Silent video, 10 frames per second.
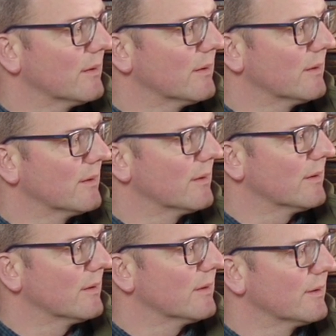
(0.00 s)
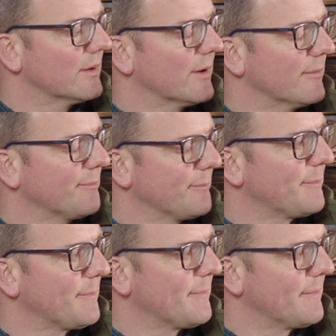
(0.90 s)

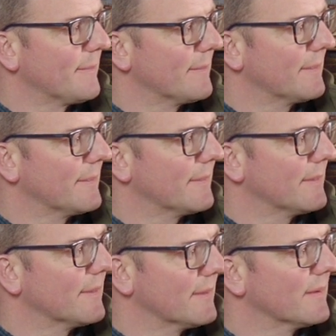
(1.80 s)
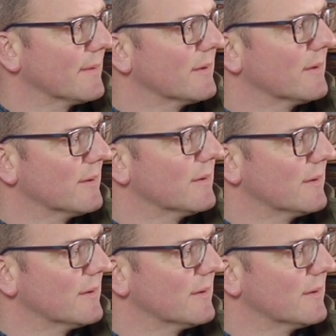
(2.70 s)
The person shown says nothing.